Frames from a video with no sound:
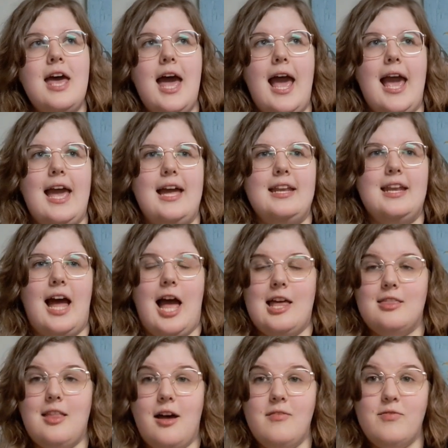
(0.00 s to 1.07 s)
and I
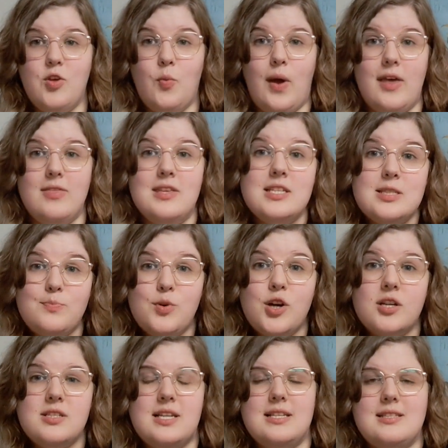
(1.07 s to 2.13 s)
love the way this
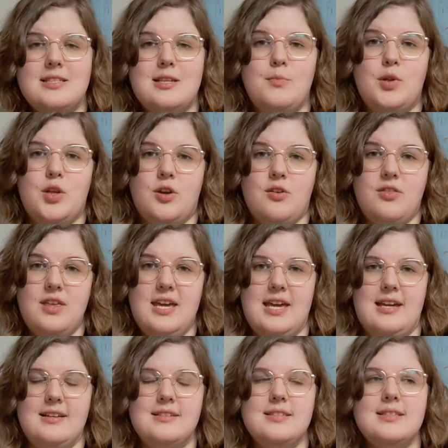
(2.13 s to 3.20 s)
book does similar
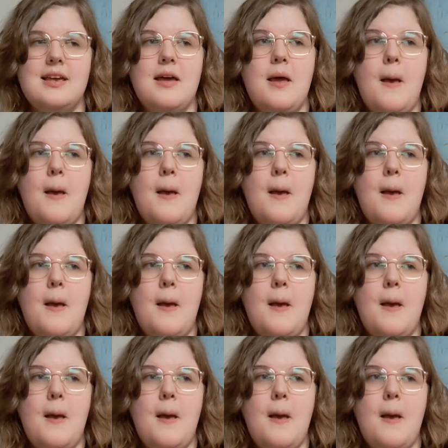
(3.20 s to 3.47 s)
things.